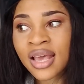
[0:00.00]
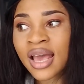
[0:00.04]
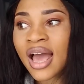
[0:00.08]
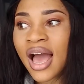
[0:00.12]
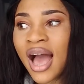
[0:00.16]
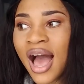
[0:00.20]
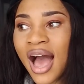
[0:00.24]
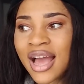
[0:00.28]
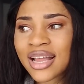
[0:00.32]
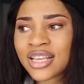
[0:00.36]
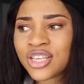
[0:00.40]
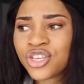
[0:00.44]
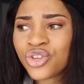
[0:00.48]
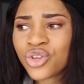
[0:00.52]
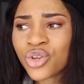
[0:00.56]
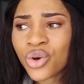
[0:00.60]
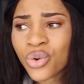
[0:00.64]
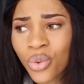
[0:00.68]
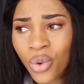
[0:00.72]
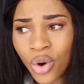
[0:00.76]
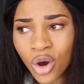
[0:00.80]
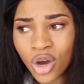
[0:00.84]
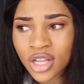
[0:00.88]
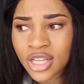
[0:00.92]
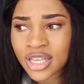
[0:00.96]
And you know
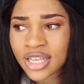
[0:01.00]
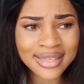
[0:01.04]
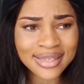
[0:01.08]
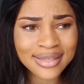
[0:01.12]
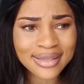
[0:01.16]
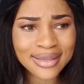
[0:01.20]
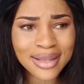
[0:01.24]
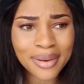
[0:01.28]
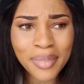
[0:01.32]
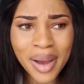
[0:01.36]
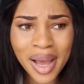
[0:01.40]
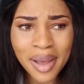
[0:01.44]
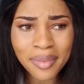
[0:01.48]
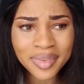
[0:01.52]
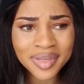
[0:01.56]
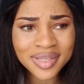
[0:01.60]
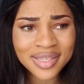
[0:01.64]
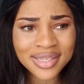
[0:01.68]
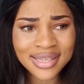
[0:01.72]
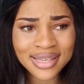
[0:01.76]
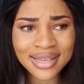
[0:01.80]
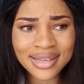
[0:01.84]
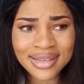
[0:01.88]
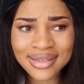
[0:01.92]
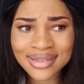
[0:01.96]
what, the Bible
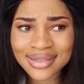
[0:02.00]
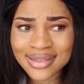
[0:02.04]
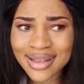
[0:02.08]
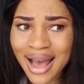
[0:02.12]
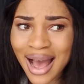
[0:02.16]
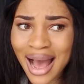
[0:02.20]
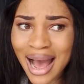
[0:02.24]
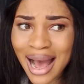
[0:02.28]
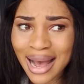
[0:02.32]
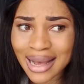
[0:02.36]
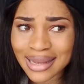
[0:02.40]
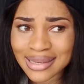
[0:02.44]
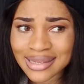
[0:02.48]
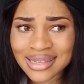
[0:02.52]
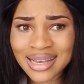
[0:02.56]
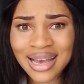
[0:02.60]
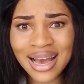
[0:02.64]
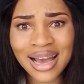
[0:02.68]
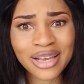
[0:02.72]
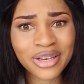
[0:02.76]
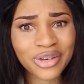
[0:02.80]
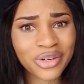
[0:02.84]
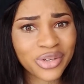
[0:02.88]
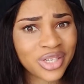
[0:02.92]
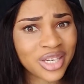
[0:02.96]
says, ask
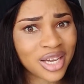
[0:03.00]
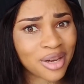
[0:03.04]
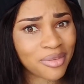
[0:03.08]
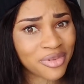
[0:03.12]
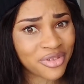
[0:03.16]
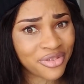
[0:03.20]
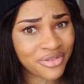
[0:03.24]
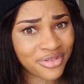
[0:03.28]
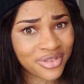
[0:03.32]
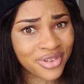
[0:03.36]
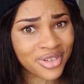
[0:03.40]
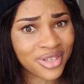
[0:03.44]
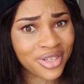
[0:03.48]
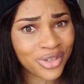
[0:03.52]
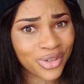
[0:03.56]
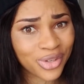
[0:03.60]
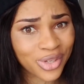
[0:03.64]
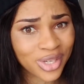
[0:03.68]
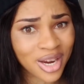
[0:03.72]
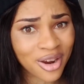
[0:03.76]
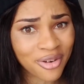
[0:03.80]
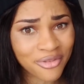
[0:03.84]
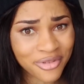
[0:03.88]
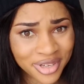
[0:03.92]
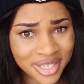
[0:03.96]
and you shall
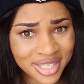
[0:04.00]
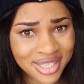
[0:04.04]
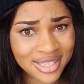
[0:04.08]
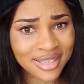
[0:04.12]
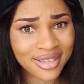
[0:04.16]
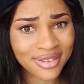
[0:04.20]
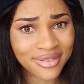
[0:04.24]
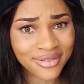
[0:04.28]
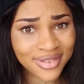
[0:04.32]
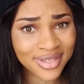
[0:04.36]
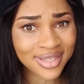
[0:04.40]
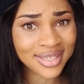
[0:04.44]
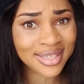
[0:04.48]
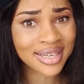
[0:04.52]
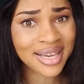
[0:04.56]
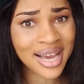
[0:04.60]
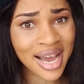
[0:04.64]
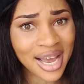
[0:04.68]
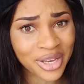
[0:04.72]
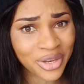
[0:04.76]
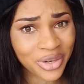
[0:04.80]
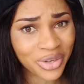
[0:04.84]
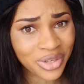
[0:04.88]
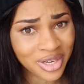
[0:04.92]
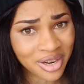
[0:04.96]
receive, seek
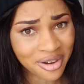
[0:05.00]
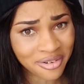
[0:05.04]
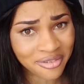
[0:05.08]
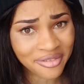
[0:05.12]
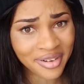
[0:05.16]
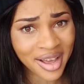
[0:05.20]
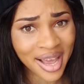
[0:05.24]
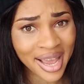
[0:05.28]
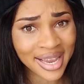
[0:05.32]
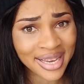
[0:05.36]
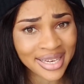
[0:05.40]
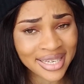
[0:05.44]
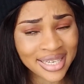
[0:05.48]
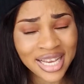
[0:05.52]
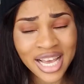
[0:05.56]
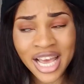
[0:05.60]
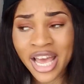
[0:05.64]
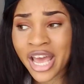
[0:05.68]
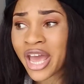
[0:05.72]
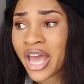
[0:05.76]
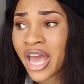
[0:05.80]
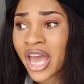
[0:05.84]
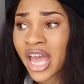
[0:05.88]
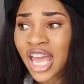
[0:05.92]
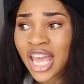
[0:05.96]
and you shall find.
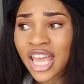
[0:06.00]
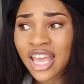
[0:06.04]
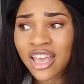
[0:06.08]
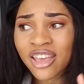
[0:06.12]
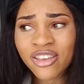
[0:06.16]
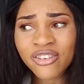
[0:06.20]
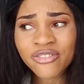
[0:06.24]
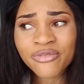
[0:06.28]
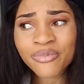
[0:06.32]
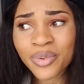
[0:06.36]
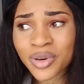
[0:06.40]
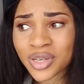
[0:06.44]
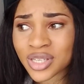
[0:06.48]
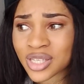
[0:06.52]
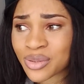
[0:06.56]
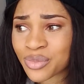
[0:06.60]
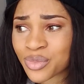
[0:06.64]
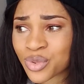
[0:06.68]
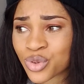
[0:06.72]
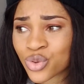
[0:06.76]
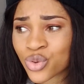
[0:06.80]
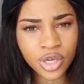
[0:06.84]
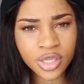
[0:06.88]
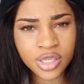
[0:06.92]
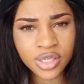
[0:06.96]
If
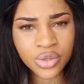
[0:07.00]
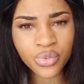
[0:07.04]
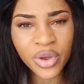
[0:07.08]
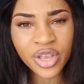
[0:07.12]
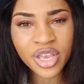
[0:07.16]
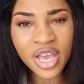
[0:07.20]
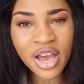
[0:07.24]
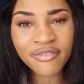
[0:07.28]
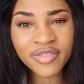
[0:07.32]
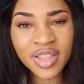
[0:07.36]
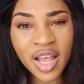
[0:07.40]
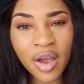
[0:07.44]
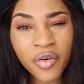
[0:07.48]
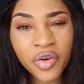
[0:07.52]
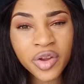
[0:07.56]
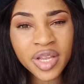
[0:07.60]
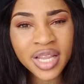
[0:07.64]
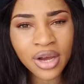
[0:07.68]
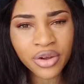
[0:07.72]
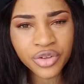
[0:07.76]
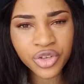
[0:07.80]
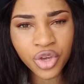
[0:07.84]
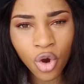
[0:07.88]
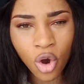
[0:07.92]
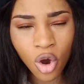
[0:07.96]
possible, when you have narrowed
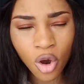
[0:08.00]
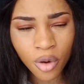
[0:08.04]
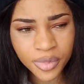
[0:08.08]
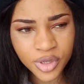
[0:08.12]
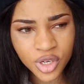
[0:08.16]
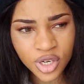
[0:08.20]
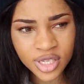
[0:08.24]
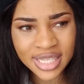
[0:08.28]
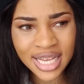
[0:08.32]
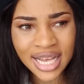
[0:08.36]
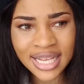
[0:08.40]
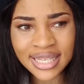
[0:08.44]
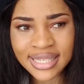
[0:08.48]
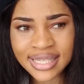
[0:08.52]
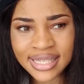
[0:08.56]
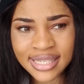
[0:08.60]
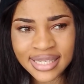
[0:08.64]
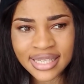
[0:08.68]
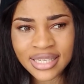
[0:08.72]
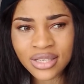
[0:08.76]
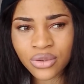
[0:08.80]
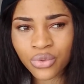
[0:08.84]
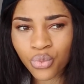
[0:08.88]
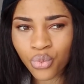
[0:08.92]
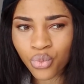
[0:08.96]
down your options and
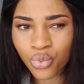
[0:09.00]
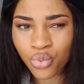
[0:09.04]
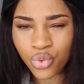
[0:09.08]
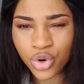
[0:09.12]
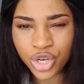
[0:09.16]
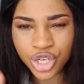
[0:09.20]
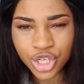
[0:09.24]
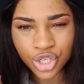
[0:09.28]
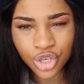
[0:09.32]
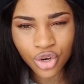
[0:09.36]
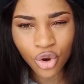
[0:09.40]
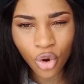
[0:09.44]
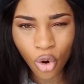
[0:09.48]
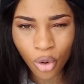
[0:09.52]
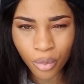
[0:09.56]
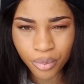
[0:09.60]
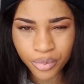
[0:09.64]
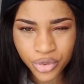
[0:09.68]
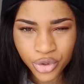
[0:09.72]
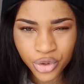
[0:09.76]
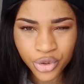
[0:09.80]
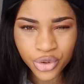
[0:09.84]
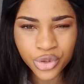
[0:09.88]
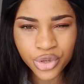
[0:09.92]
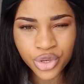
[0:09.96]
seen which
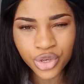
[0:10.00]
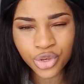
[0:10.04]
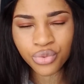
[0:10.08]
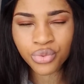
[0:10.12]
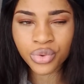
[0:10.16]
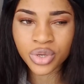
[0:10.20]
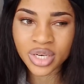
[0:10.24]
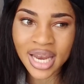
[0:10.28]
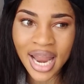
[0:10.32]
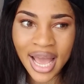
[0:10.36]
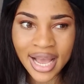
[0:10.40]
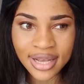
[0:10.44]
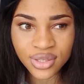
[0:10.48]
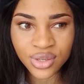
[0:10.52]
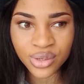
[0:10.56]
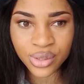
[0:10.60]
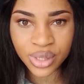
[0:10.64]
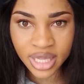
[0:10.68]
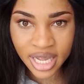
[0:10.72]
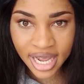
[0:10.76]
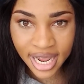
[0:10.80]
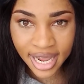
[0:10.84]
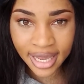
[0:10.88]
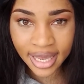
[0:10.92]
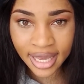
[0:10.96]
commune you would like to
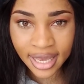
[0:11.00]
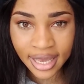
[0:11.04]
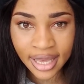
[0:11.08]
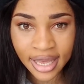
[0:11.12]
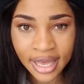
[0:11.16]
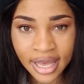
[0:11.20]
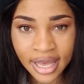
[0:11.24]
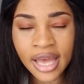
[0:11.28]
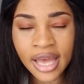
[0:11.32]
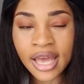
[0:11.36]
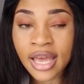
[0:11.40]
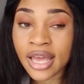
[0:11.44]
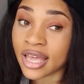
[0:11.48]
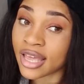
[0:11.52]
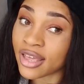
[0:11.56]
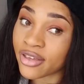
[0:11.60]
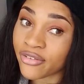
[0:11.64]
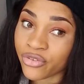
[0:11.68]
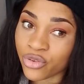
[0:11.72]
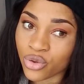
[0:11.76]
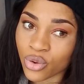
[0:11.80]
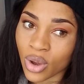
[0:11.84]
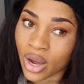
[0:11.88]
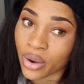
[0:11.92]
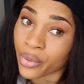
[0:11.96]
take, if
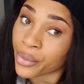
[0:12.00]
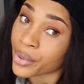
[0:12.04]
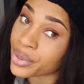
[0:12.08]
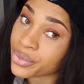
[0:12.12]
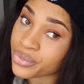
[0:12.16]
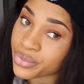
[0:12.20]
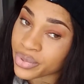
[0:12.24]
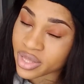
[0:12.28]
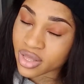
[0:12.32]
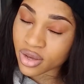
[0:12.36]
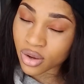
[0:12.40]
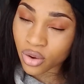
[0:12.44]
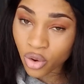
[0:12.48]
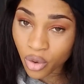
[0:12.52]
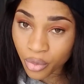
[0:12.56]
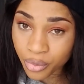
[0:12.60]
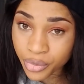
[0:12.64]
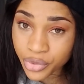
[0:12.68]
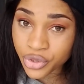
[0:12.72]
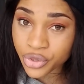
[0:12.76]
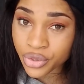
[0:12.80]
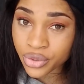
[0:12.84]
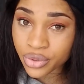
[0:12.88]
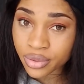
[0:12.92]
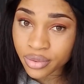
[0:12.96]
you are going with the
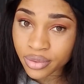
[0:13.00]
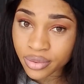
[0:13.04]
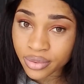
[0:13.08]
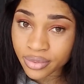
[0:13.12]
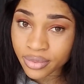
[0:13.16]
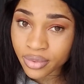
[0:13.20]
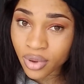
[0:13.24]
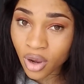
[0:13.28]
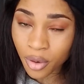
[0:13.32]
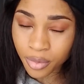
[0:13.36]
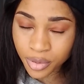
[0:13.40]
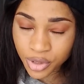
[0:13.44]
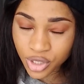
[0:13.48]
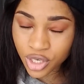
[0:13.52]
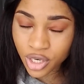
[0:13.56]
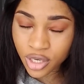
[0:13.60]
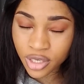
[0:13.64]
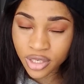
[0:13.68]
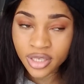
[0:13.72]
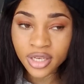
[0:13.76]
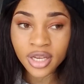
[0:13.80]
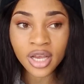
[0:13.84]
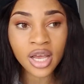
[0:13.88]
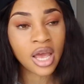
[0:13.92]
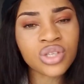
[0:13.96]
commune
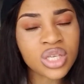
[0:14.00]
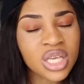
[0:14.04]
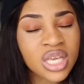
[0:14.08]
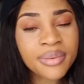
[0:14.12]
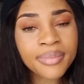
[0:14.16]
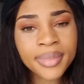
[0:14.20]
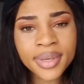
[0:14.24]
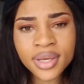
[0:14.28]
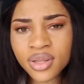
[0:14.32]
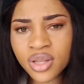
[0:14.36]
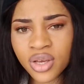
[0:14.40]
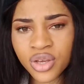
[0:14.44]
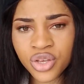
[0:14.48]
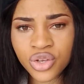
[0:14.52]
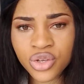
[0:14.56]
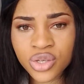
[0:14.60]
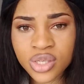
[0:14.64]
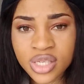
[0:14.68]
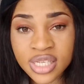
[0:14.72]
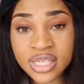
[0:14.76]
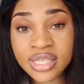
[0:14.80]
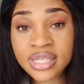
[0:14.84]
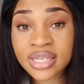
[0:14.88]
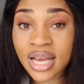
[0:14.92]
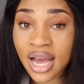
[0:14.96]
option, email the
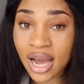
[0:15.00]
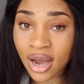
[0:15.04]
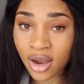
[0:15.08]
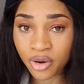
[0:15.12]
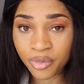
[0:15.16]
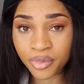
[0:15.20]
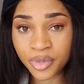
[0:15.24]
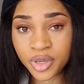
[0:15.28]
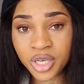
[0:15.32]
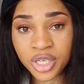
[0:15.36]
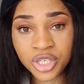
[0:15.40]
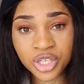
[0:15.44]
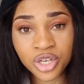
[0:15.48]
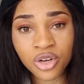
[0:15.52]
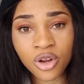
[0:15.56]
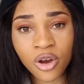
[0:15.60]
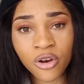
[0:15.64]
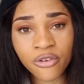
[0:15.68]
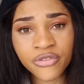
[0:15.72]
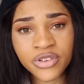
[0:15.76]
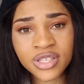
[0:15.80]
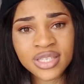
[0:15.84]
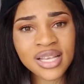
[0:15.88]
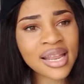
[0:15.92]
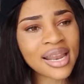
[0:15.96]
UCT accommodation
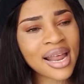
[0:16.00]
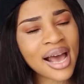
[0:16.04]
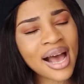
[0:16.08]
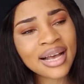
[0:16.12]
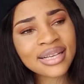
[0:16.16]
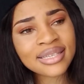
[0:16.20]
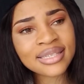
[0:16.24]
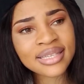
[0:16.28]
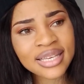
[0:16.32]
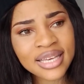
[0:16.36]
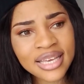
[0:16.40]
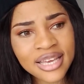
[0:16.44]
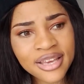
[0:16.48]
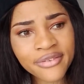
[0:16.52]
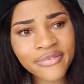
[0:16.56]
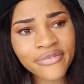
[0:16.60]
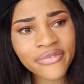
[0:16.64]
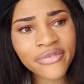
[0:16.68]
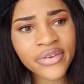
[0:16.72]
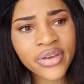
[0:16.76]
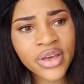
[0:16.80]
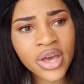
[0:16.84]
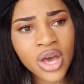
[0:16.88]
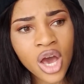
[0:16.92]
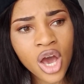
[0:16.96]
office and ask if
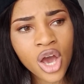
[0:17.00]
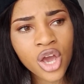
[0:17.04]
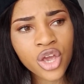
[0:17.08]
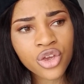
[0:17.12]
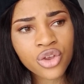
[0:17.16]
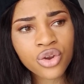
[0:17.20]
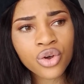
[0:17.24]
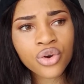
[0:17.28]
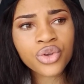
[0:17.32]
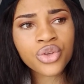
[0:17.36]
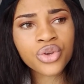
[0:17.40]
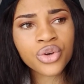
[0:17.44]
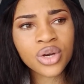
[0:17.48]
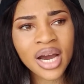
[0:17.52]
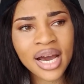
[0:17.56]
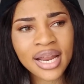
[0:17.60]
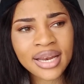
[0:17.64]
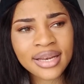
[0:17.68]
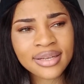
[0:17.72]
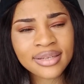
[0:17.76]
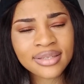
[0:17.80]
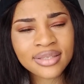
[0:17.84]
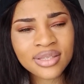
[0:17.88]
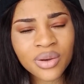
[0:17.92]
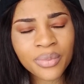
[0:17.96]

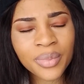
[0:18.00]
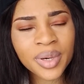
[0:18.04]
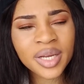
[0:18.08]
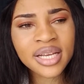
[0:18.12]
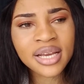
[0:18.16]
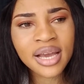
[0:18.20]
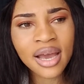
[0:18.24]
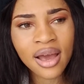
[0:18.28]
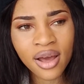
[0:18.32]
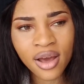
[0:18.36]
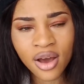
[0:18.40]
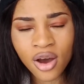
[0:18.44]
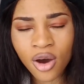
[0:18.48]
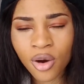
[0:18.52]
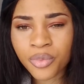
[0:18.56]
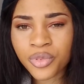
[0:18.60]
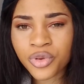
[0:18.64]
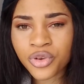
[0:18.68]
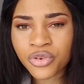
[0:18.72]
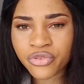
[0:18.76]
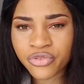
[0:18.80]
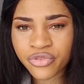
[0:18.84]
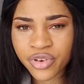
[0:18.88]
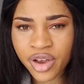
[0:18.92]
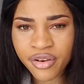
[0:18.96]
somebody can help
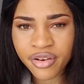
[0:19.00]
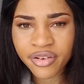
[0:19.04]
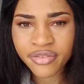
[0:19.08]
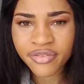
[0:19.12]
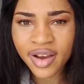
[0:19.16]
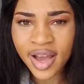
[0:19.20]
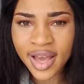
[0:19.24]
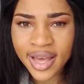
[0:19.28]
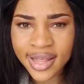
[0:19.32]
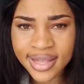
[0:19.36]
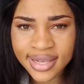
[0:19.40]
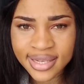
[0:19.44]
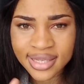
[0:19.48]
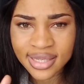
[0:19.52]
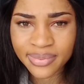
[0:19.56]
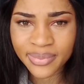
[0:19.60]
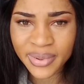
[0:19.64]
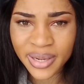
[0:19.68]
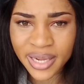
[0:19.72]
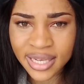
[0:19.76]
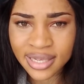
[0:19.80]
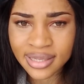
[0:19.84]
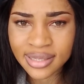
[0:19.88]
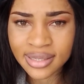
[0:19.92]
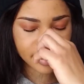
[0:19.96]
you verify this
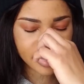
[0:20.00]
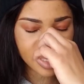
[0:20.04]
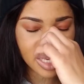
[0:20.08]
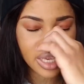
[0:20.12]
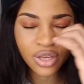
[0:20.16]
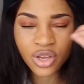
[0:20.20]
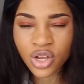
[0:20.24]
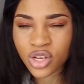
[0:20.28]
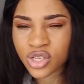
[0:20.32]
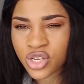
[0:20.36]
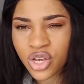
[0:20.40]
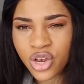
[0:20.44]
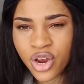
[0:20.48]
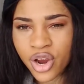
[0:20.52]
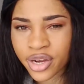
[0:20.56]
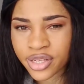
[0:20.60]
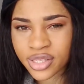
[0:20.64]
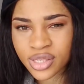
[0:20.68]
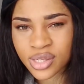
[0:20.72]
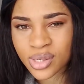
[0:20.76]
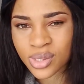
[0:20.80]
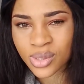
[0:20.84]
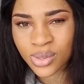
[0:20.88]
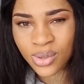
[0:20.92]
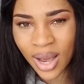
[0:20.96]
place. It doesn't hurt
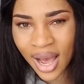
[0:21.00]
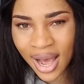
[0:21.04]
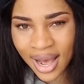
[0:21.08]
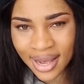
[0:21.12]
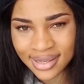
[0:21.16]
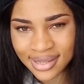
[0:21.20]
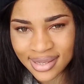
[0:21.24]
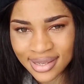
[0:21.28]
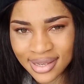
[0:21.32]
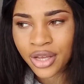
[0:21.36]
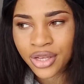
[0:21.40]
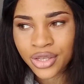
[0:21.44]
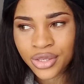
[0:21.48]
to ask.